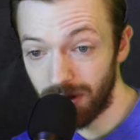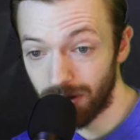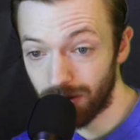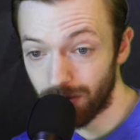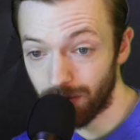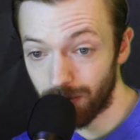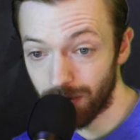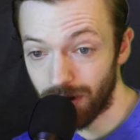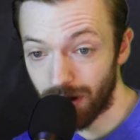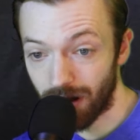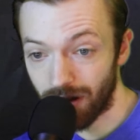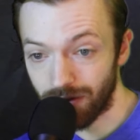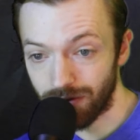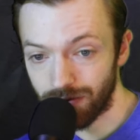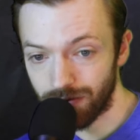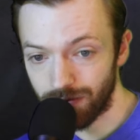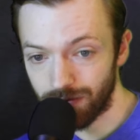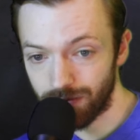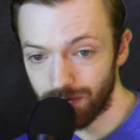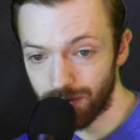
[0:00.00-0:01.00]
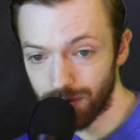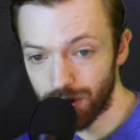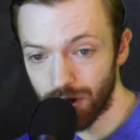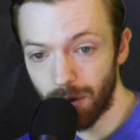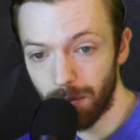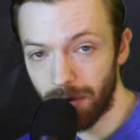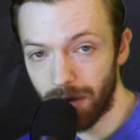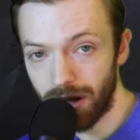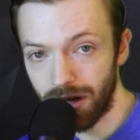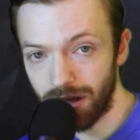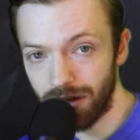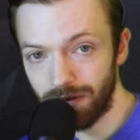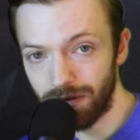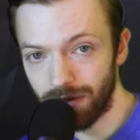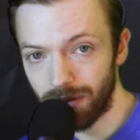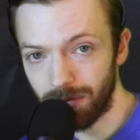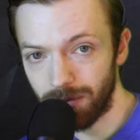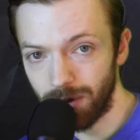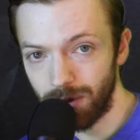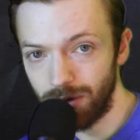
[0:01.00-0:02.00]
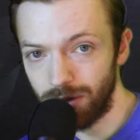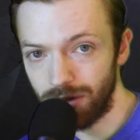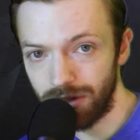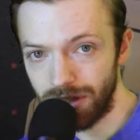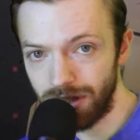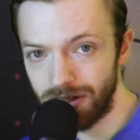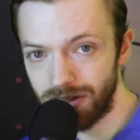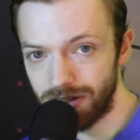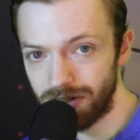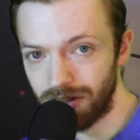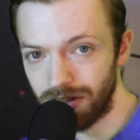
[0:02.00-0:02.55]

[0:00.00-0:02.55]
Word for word: three have so many of them. You could easily